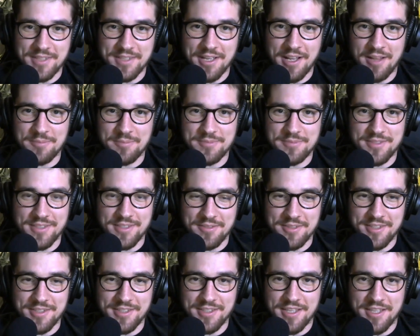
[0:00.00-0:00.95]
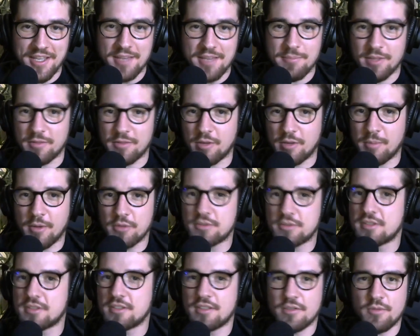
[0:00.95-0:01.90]
Alps and everything. But what about
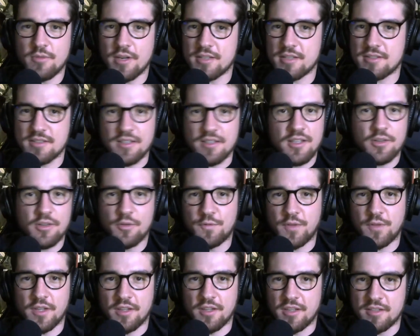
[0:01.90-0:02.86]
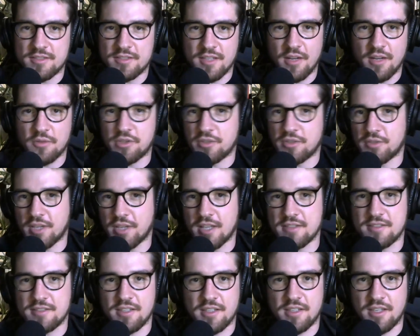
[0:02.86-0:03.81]
the rest, like of Finland, the south of
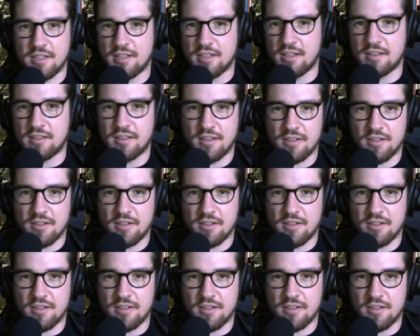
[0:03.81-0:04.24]
Helsinki, that